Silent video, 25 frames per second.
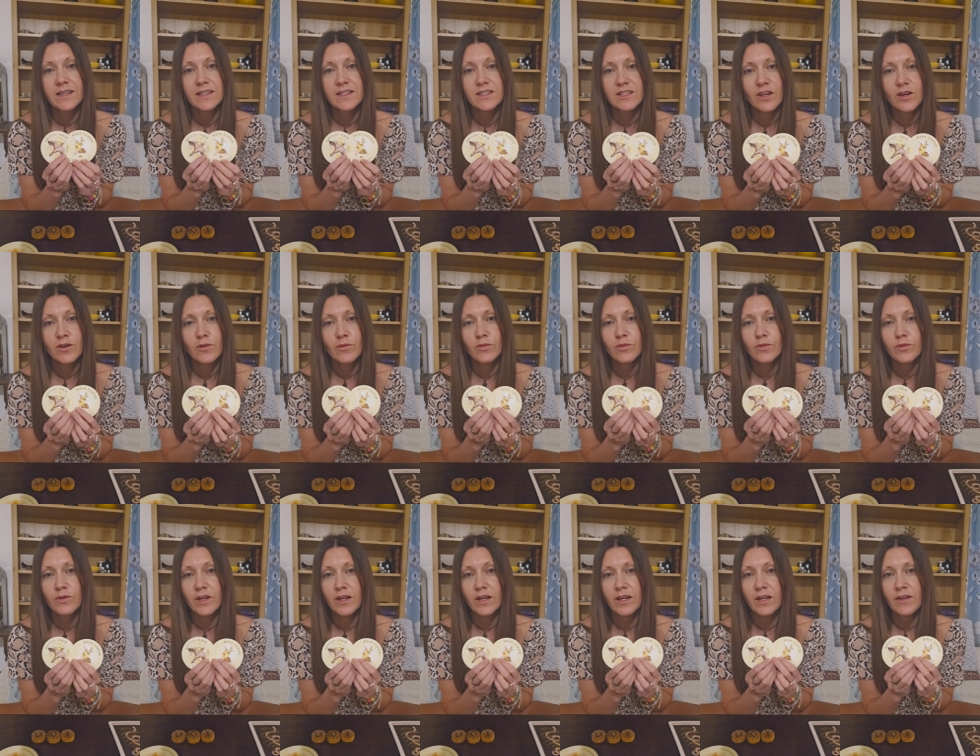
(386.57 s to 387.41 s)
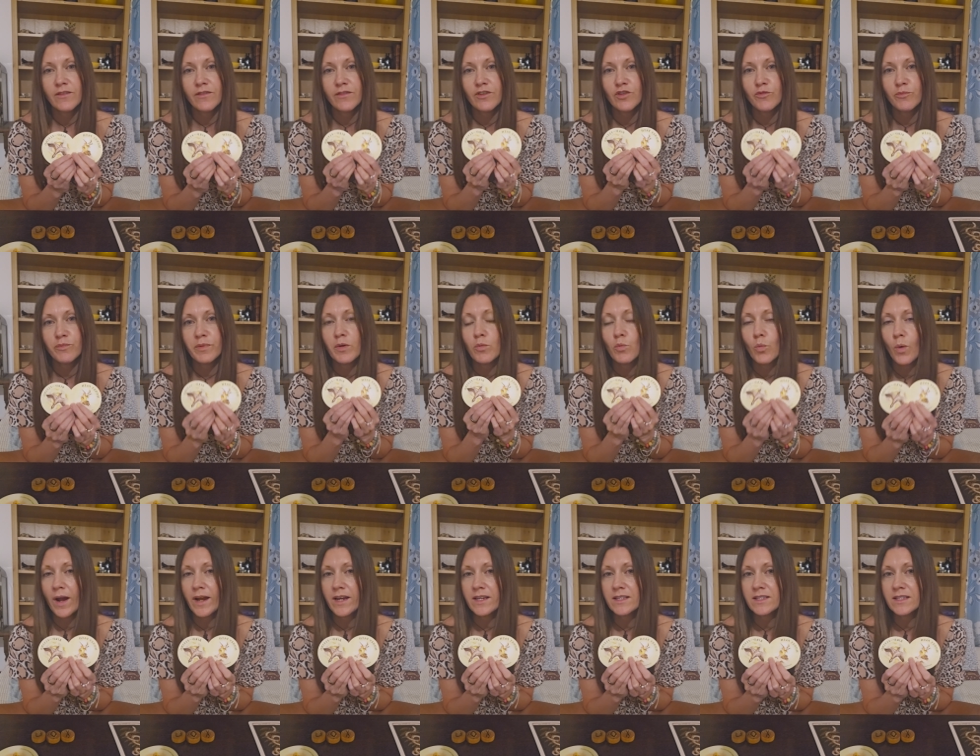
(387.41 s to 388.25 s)
So if you've been
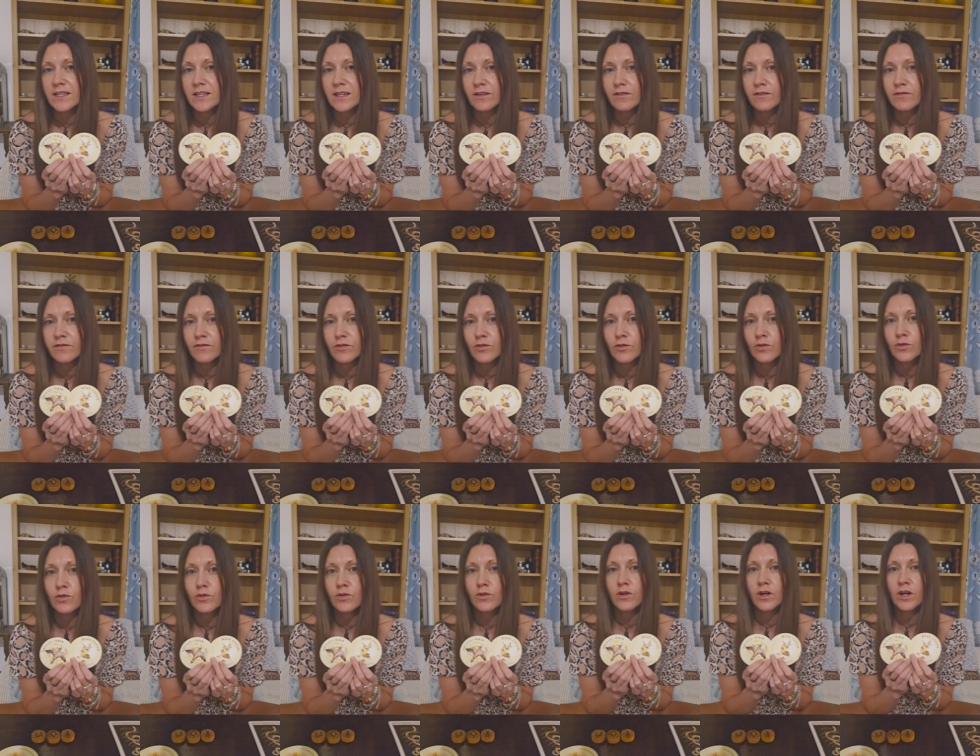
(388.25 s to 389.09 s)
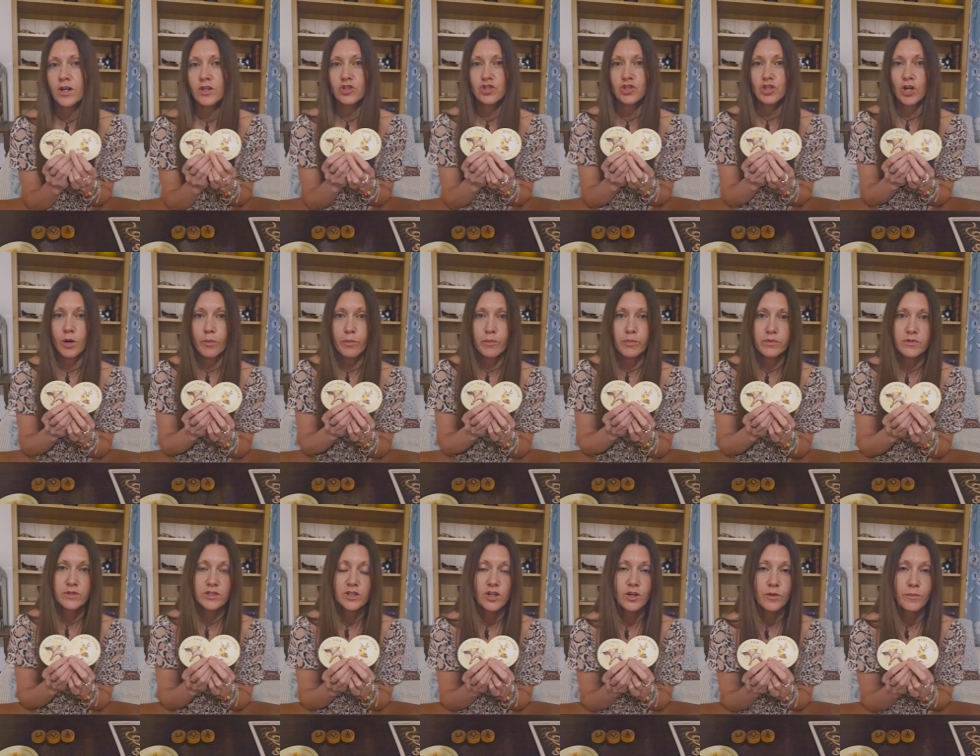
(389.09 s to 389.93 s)
waiting for a job
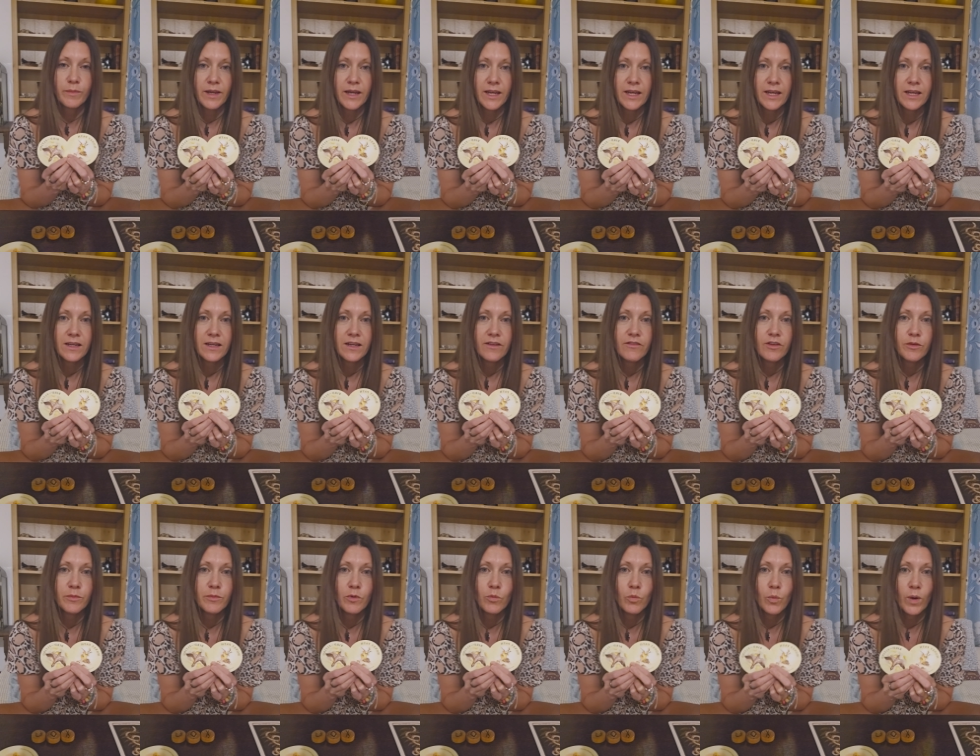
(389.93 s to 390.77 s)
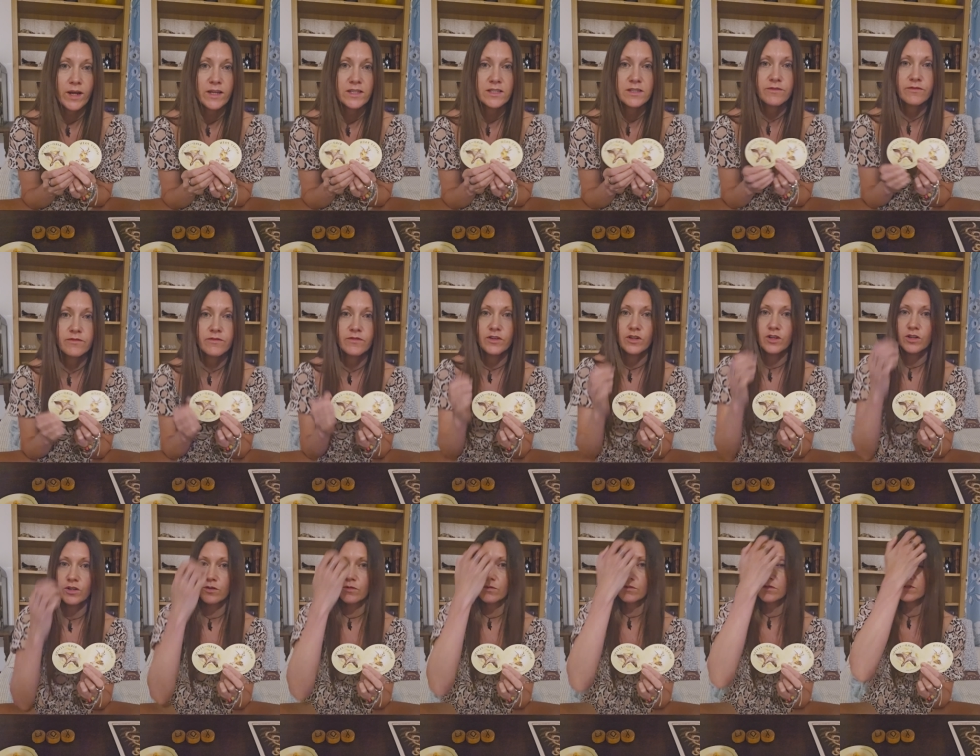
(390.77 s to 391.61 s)
to come in, if you've been waiting for
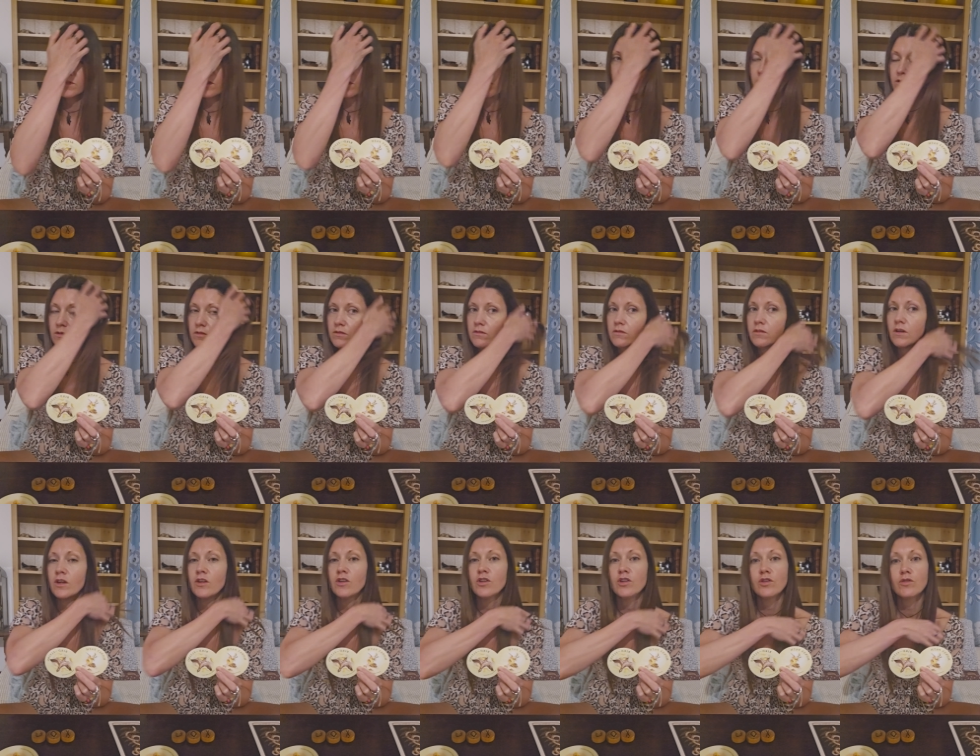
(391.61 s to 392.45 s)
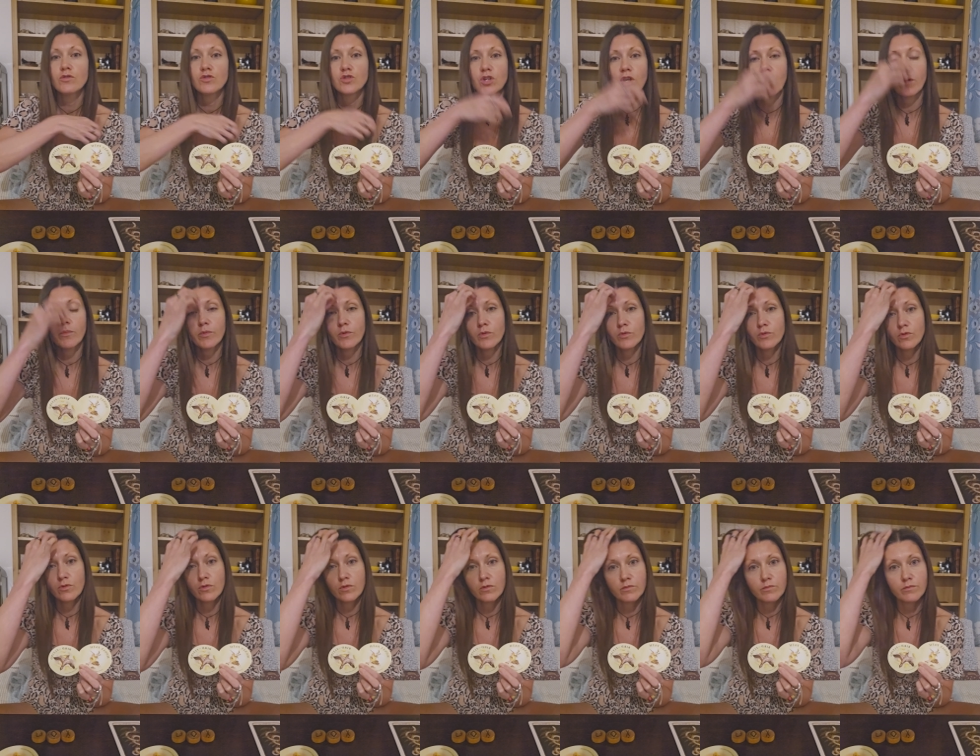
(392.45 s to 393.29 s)
news on a new job
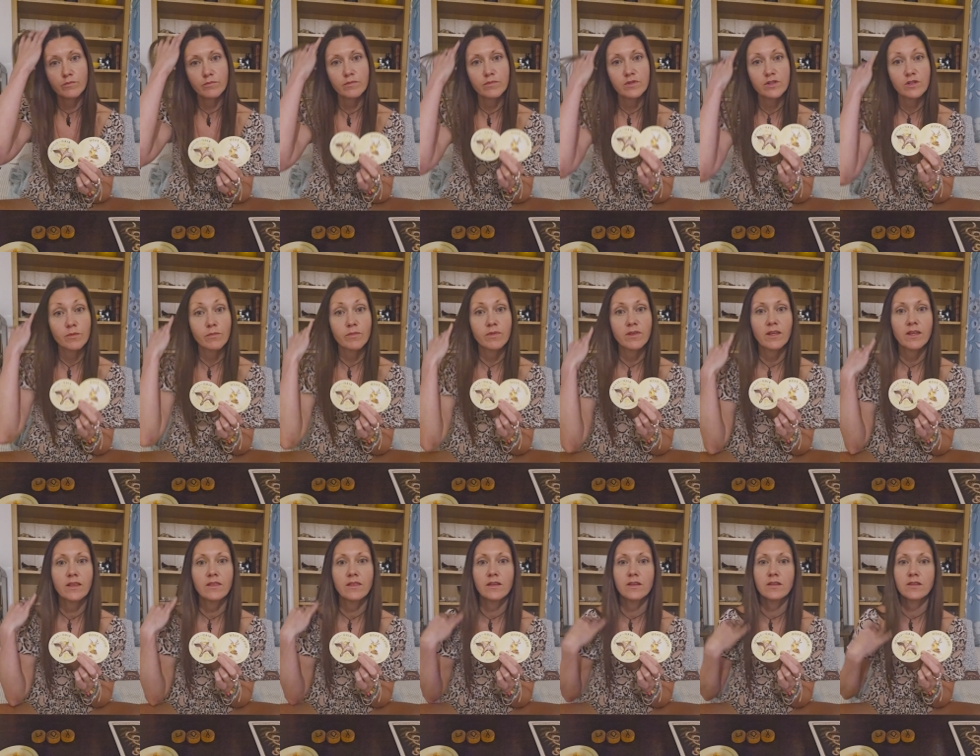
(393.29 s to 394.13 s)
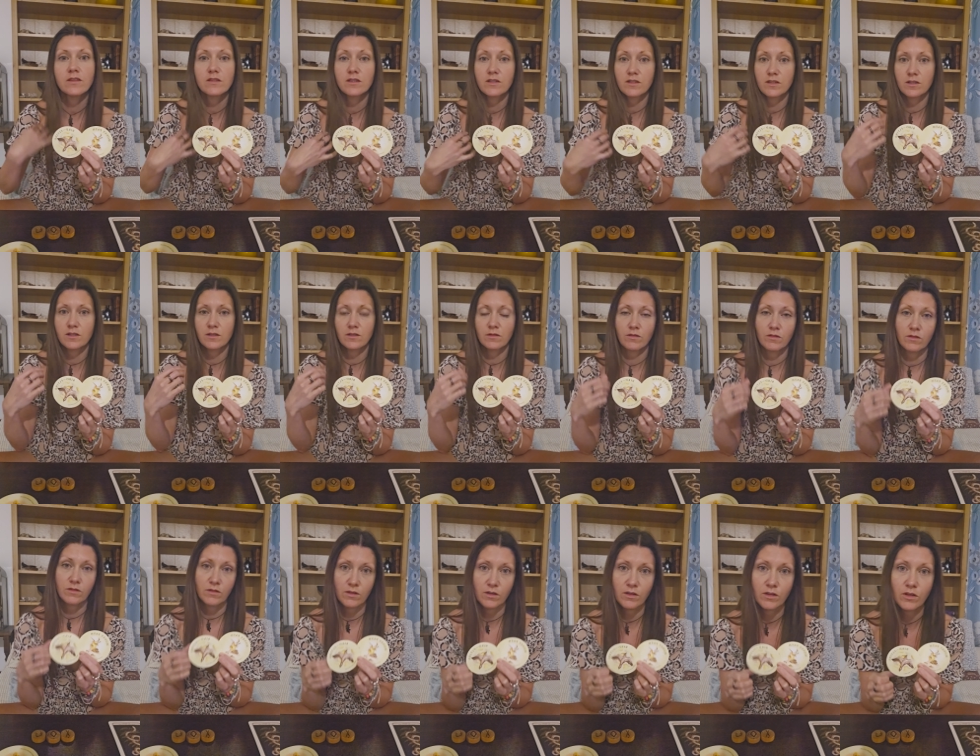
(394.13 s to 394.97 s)
or something that's
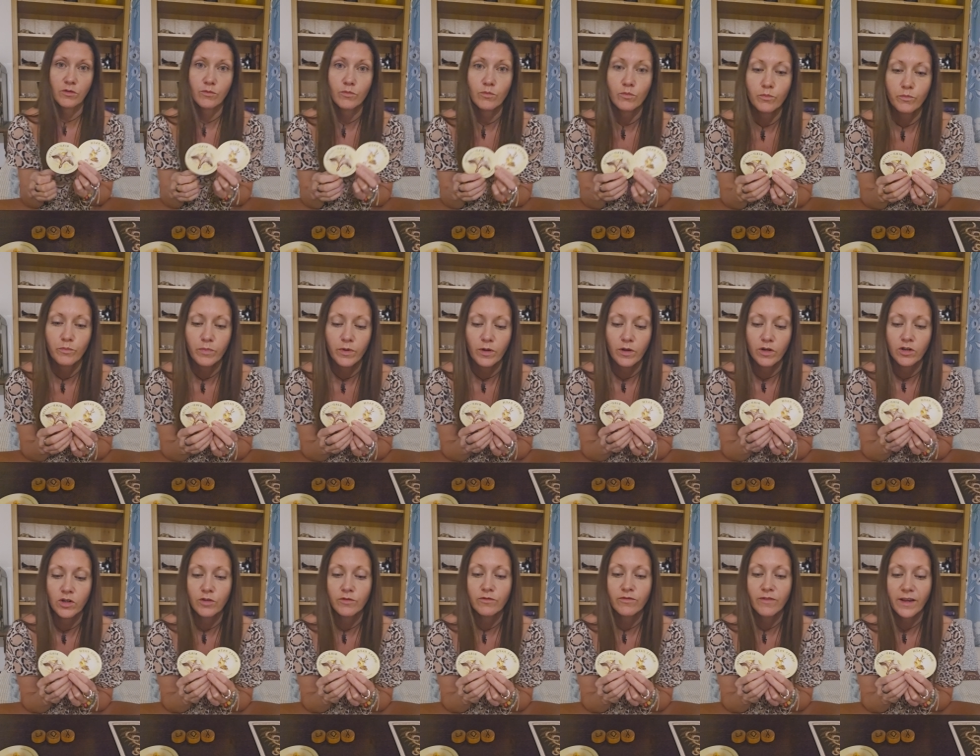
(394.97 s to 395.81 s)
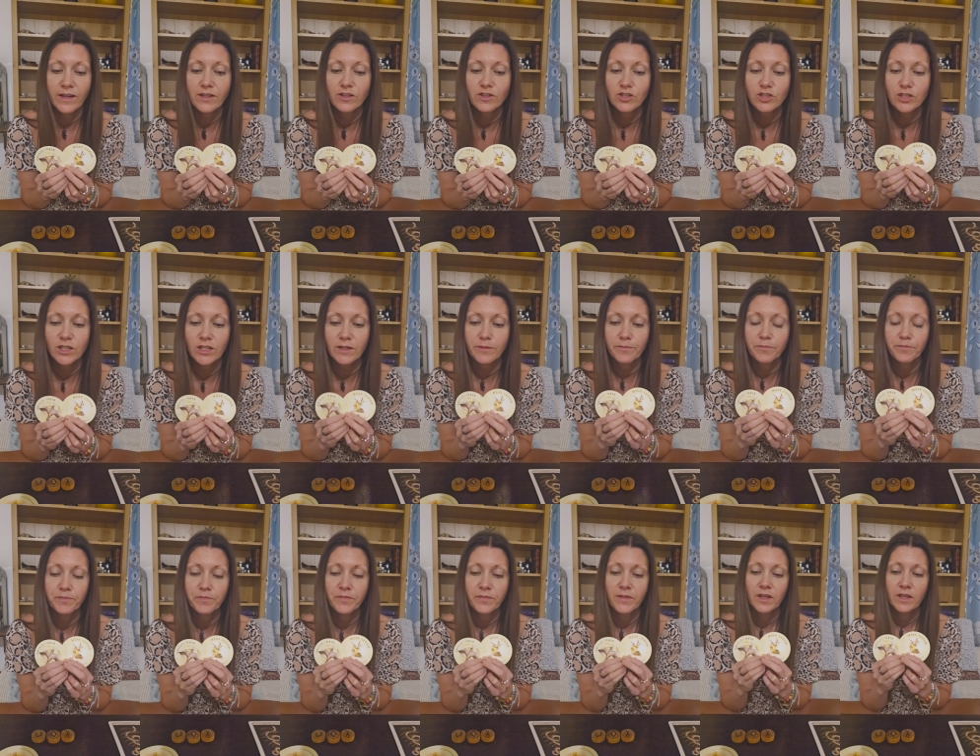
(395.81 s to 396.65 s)
you, a new venture
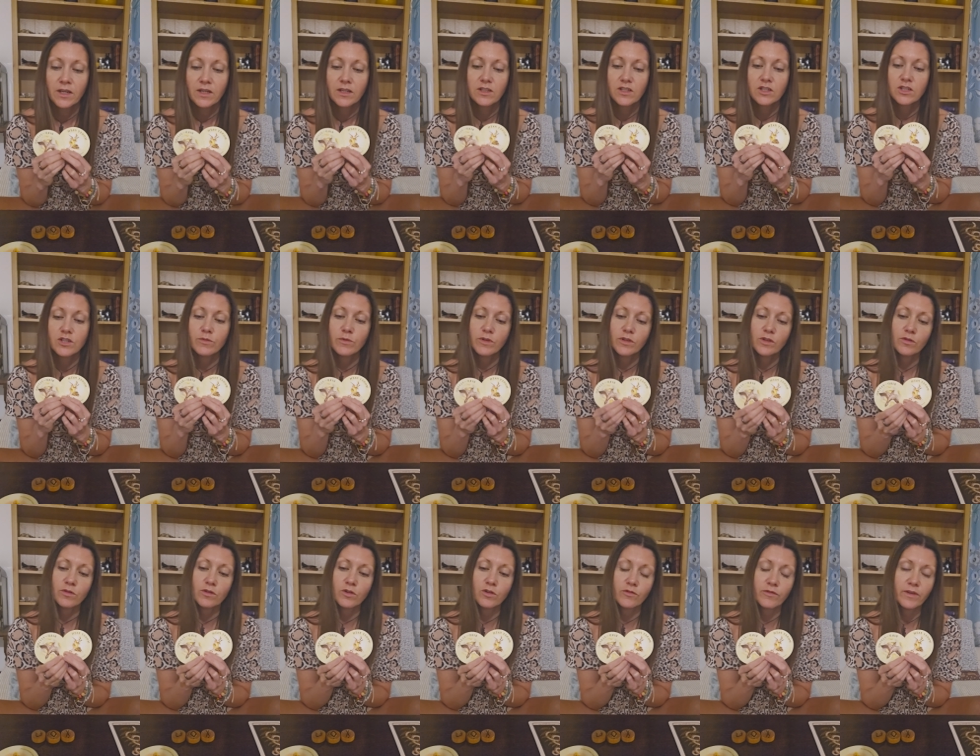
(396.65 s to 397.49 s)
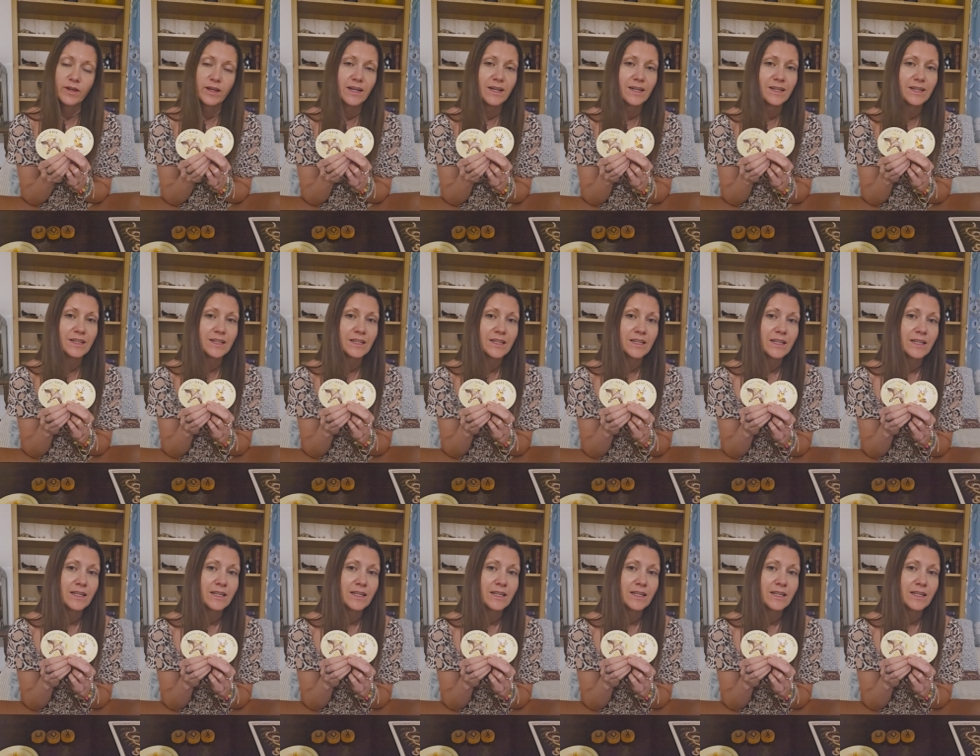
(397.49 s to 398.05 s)
to do with your career,